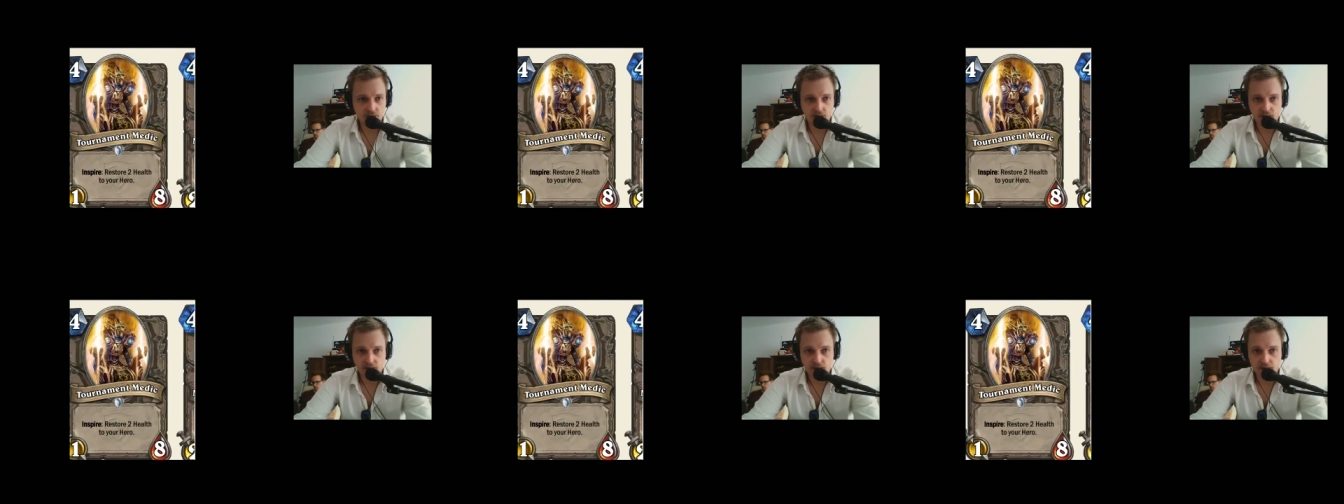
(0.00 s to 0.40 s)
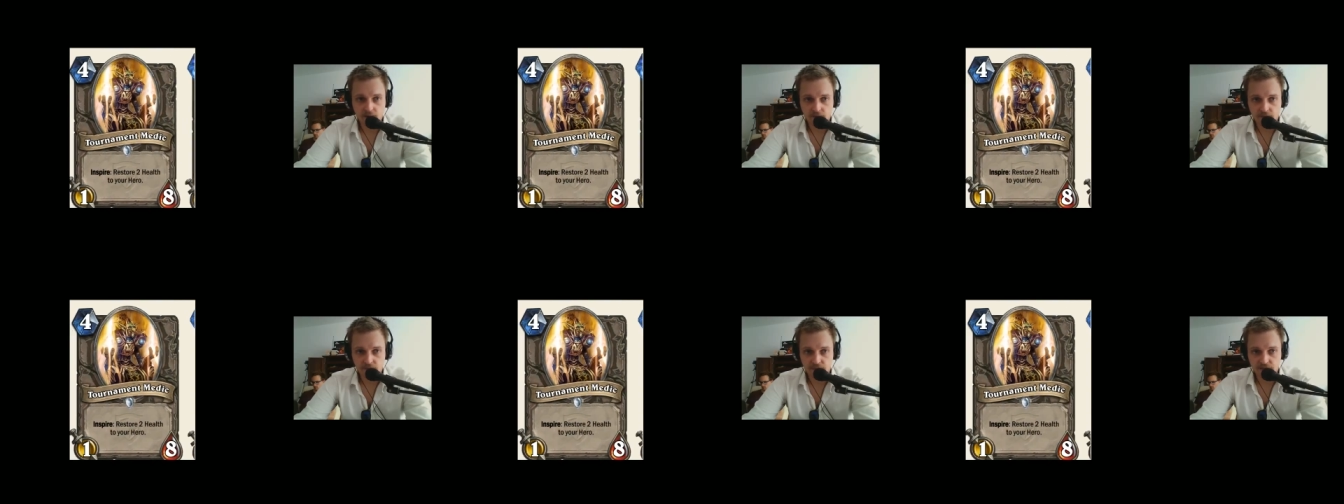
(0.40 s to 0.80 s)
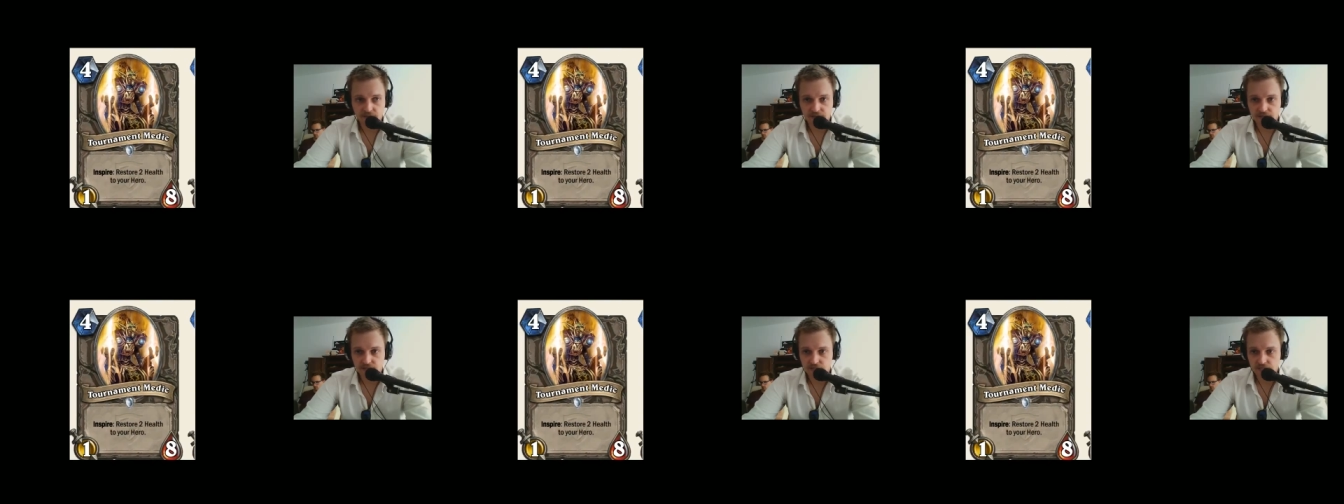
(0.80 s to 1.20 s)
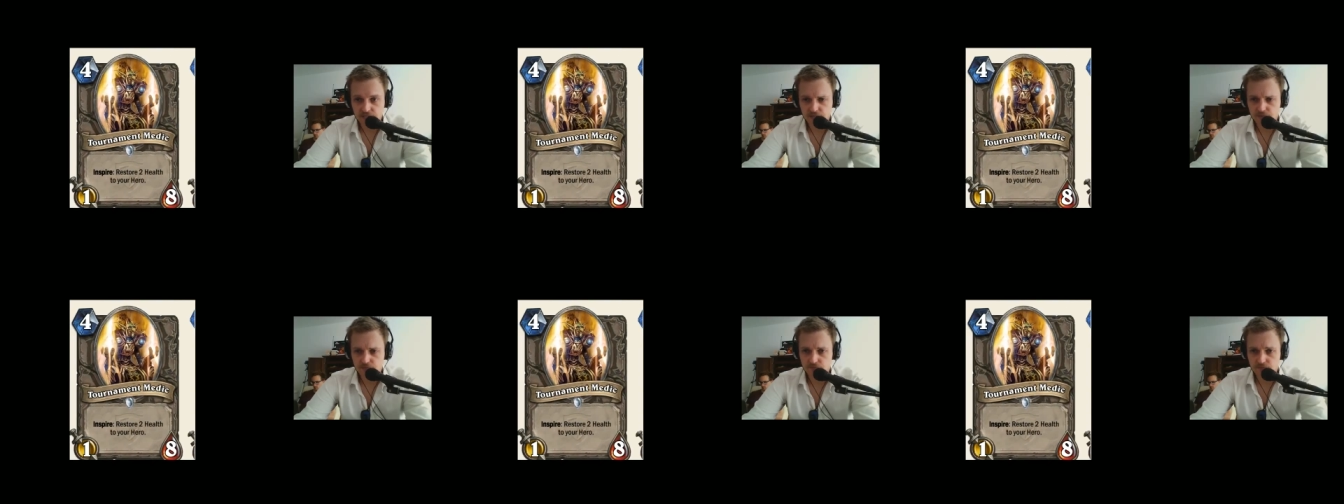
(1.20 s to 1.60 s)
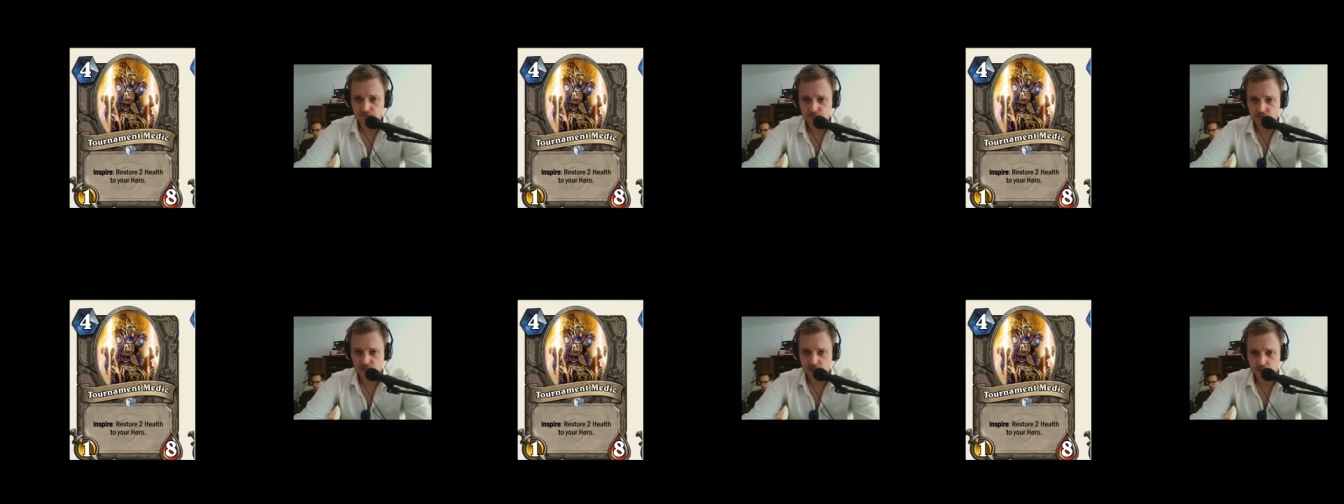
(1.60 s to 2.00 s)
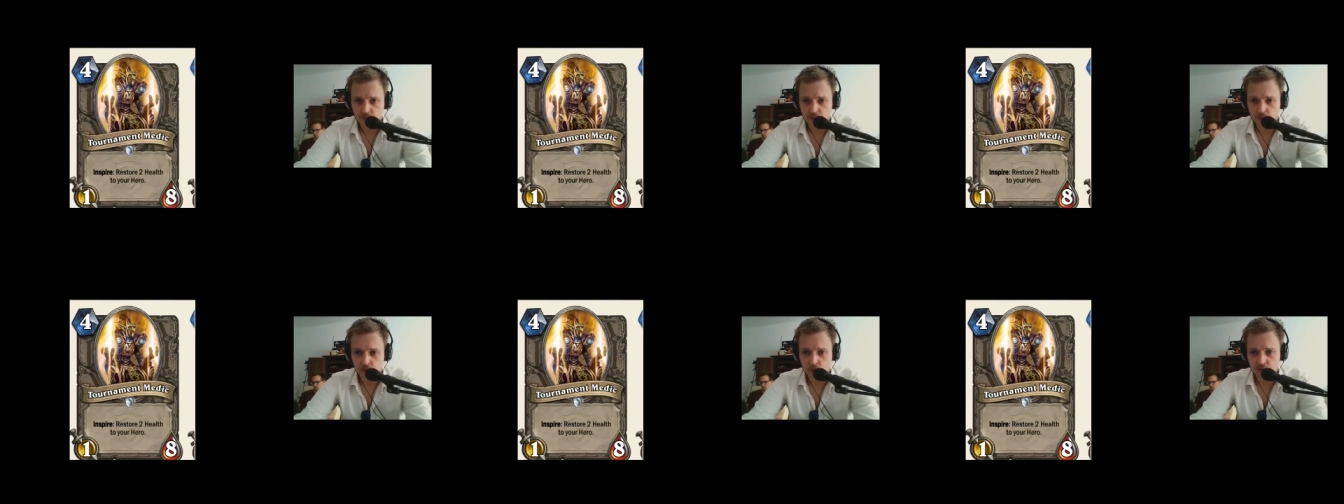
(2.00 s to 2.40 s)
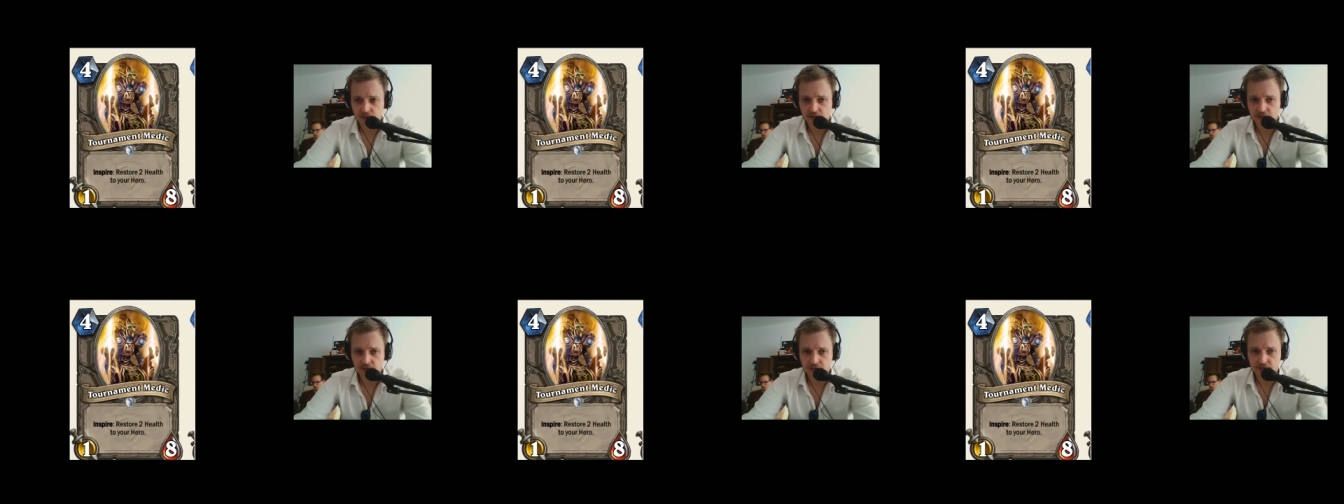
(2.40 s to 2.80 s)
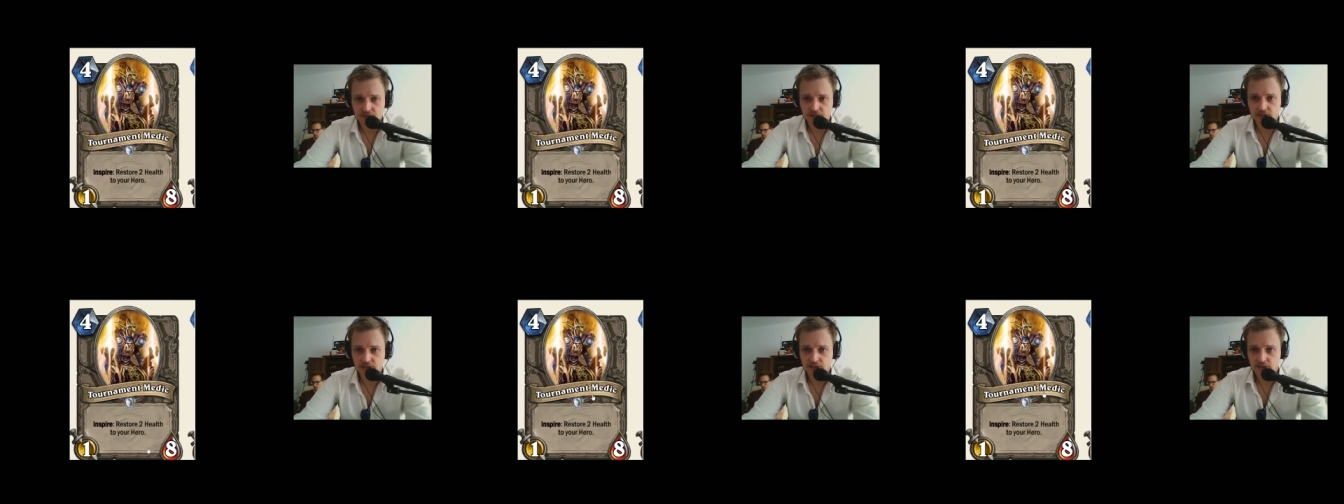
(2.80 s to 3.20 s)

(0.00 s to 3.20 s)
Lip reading: This is a really weird card.